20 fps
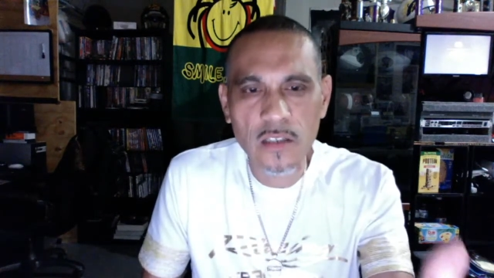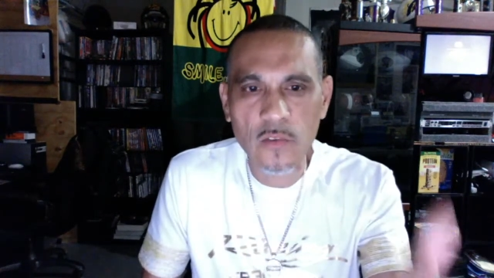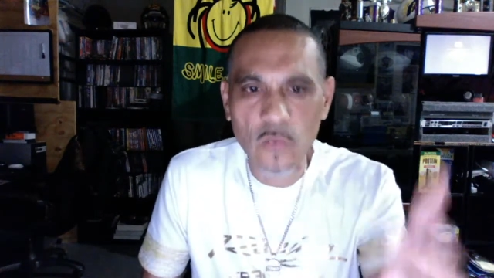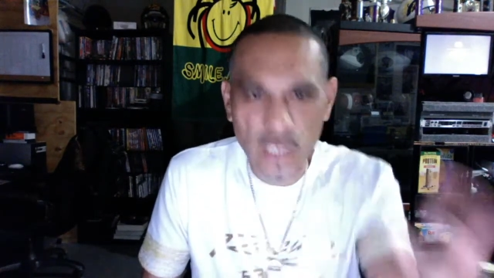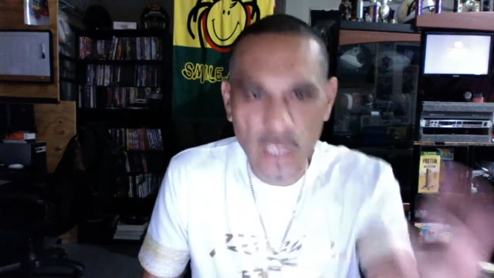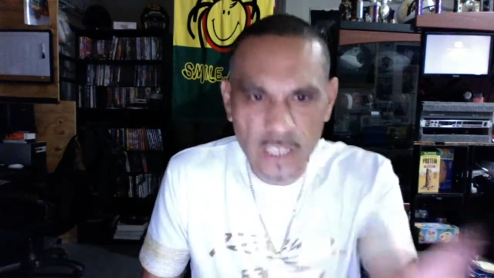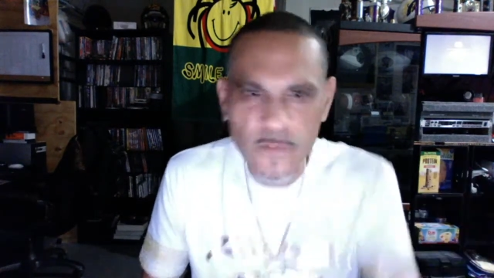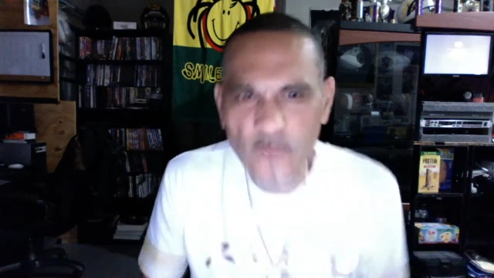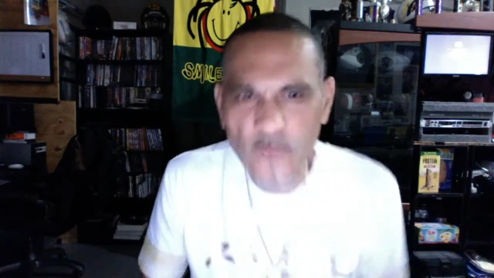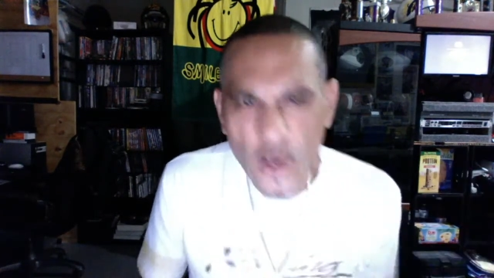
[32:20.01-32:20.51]

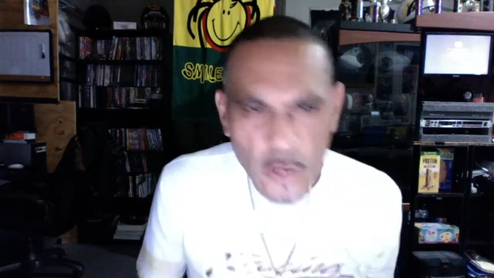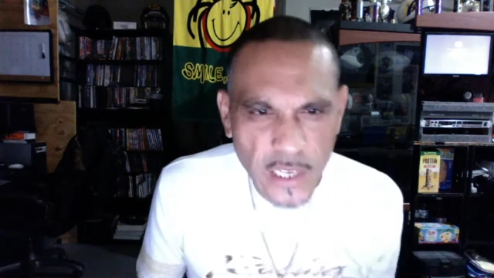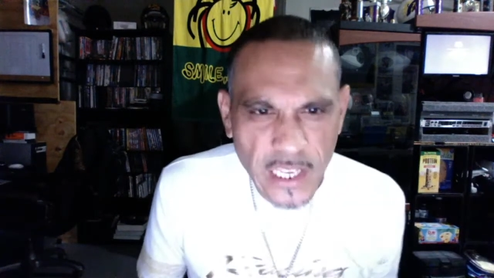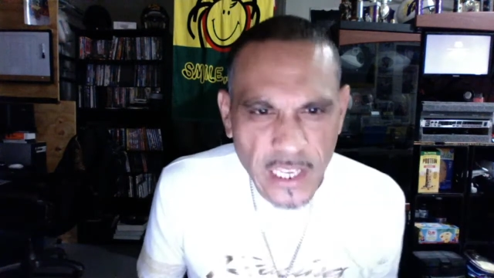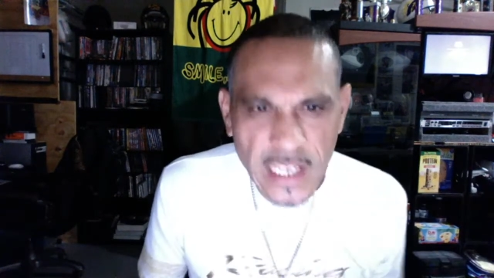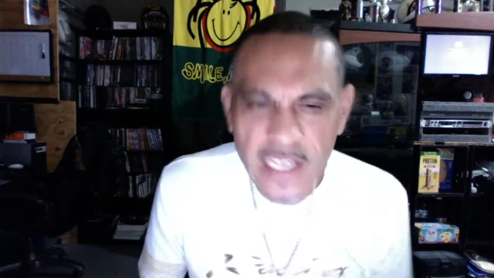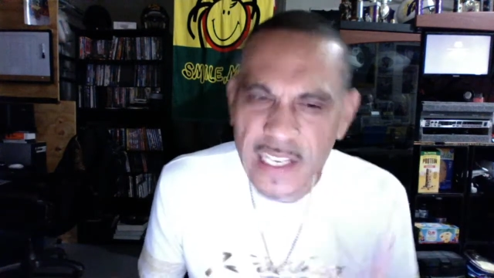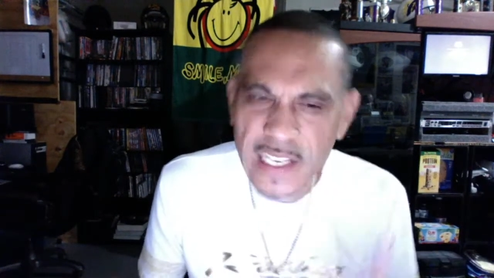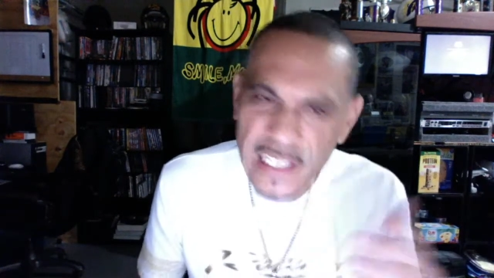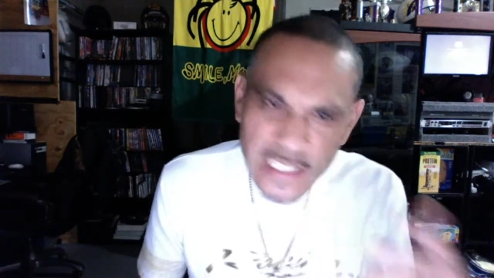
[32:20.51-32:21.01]
Let's vote
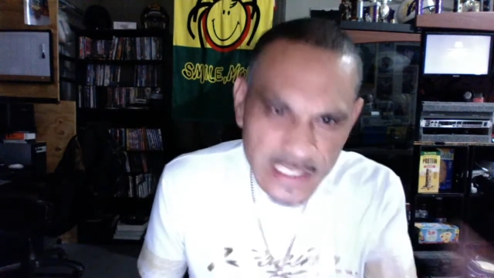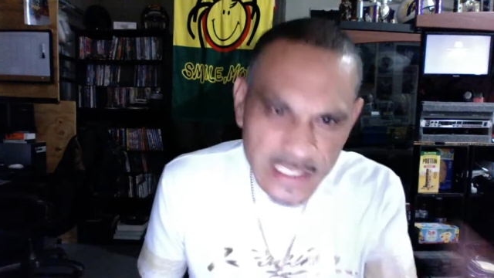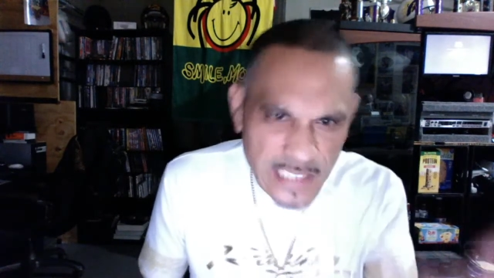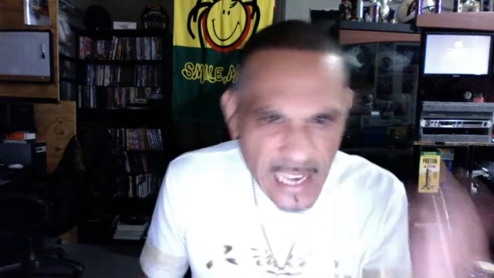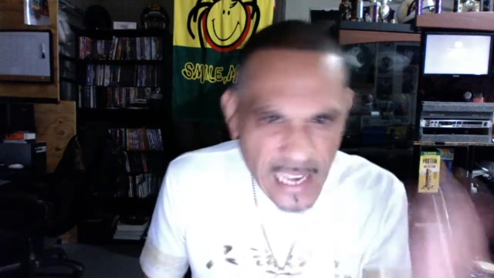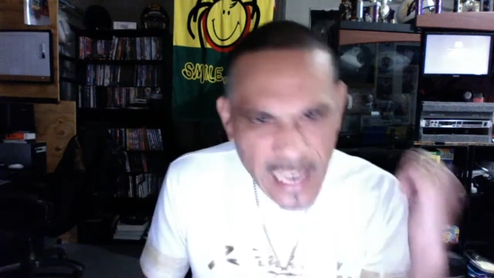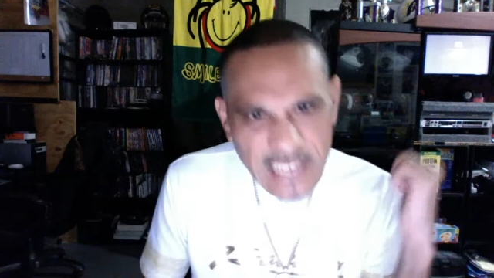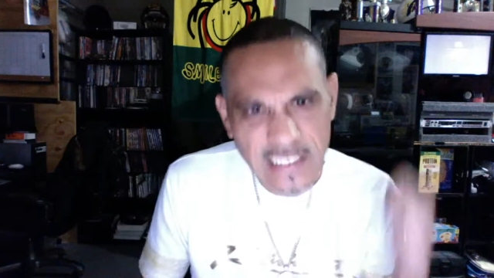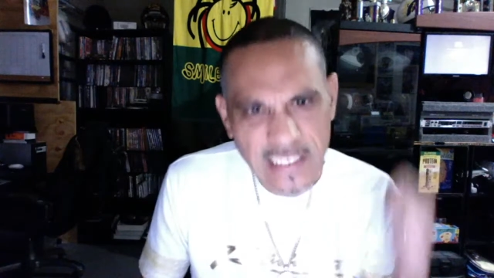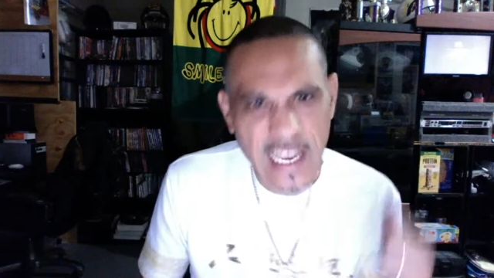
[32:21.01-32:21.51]
again and get his
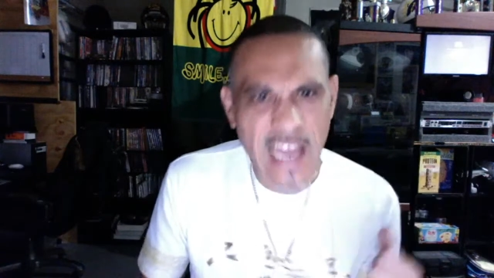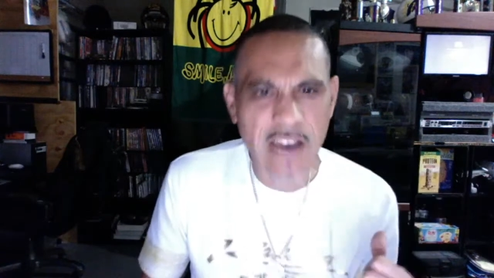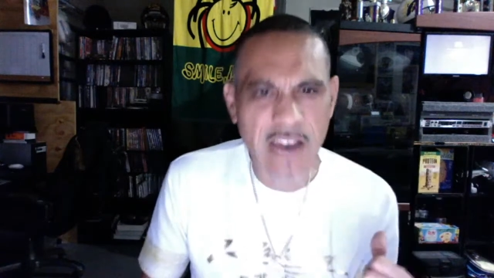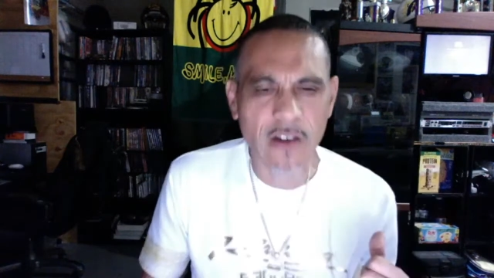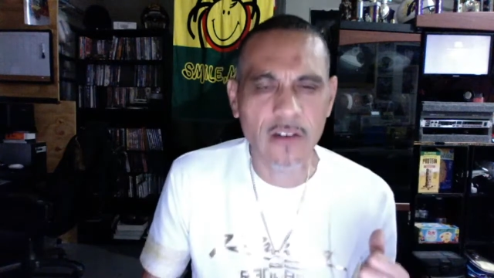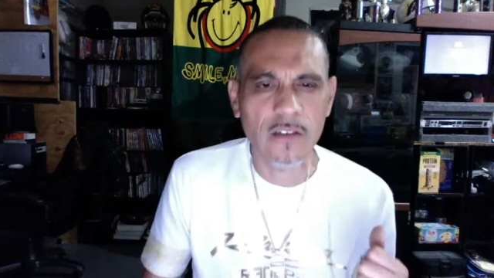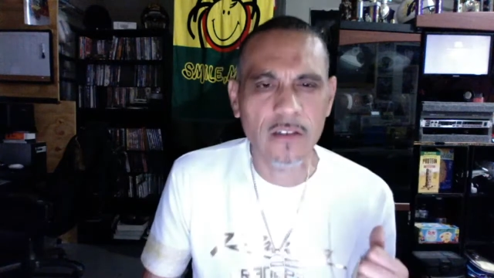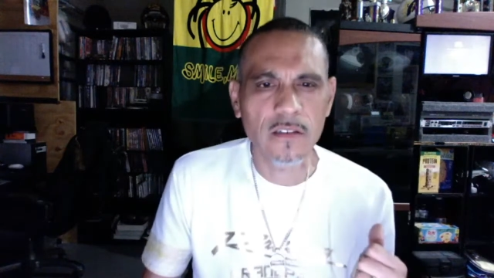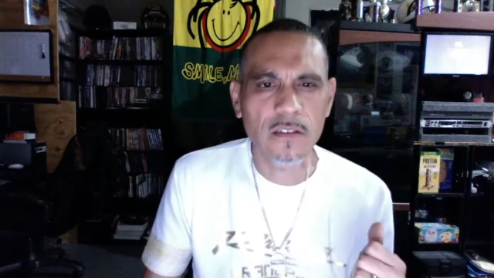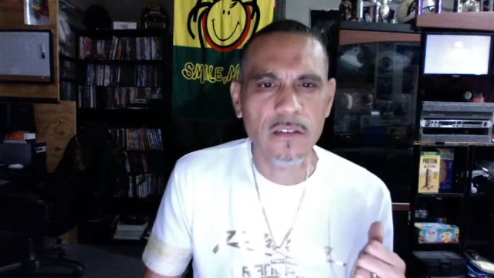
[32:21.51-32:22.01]
ass
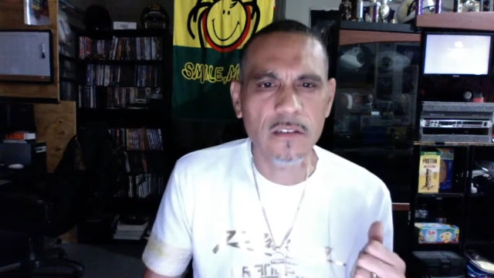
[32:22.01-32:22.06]
out.